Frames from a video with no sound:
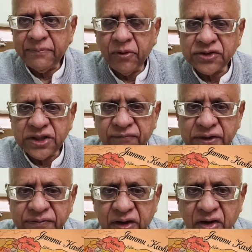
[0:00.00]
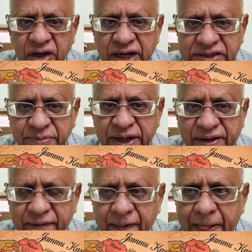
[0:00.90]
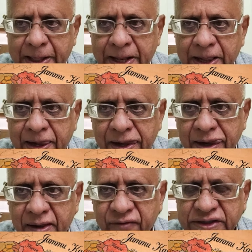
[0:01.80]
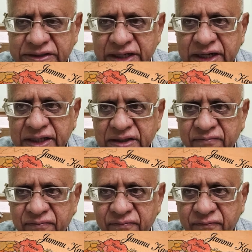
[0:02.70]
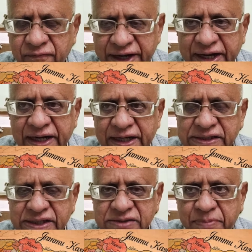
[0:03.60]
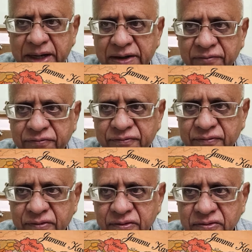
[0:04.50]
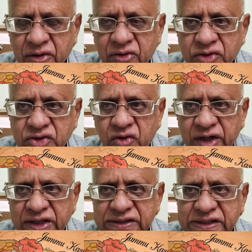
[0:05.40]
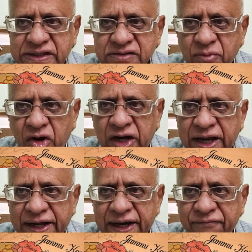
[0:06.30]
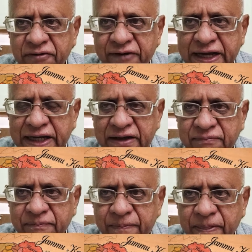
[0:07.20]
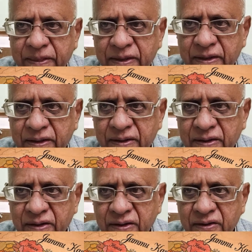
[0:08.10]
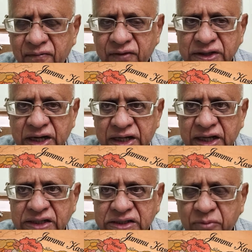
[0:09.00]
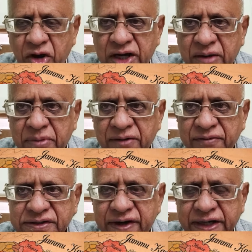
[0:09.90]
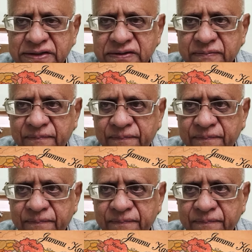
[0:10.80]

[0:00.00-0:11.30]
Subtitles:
the portion which we call Kashmir, which is really the very contentious part of the whole story. This is a small area of the valley which contains a small number of districts,